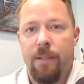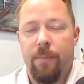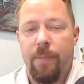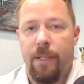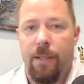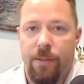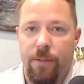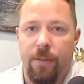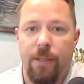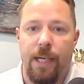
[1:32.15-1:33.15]
because you
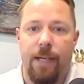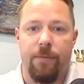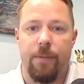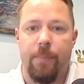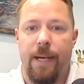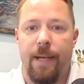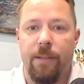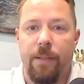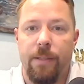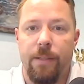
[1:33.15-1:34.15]
don't have the
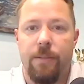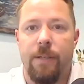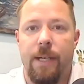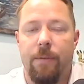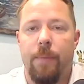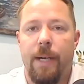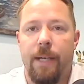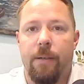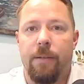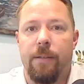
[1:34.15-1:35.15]
batteries, you don't have a
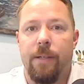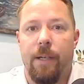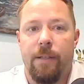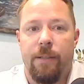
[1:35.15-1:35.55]
microgrid,